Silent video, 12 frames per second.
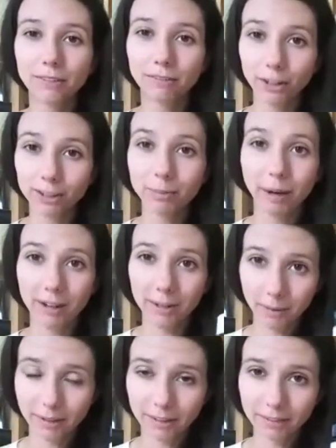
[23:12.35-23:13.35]
the first body
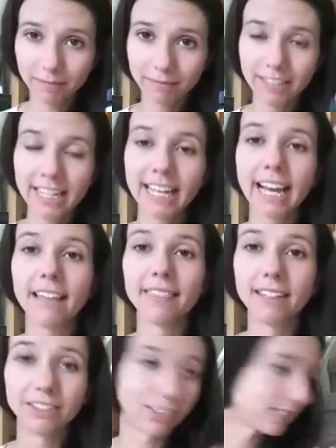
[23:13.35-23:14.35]
butter.
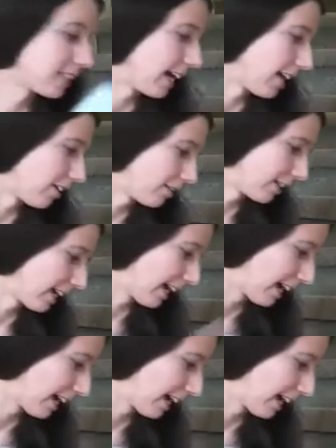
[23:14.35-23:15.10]
And then just now we